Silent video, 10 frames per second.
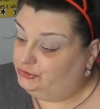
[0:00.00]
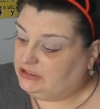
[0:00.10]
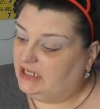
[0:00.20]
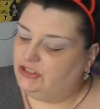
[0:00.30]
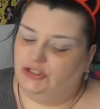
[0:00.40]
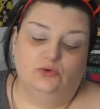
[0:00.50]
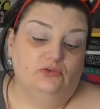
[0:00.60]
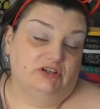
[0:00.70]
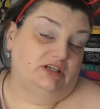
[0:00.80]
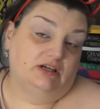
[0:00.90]
as you
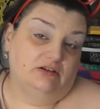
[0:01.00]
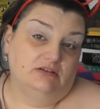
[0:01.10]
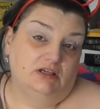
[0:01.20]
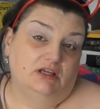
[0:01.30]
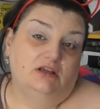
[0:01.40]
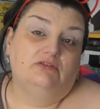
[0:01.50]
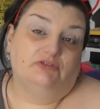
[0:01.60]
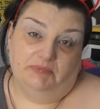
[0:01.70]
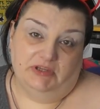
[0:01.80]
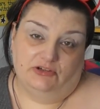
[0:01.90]
already know
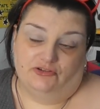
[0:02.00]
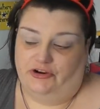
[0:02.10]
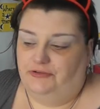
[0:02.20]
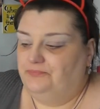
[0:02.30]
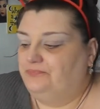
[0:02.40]
from the intro,